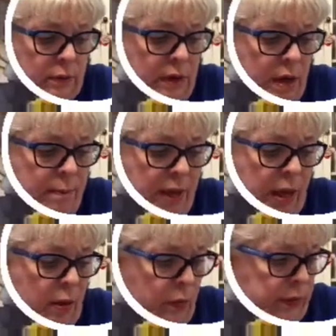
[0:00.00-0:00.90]
come
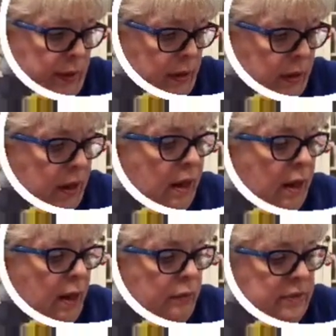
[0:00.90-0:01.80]
on.
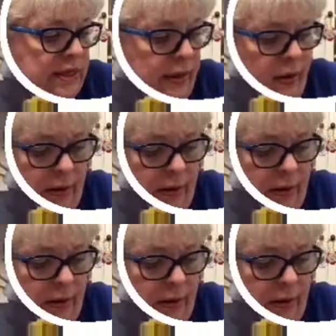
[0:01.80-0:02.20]
Oh dear.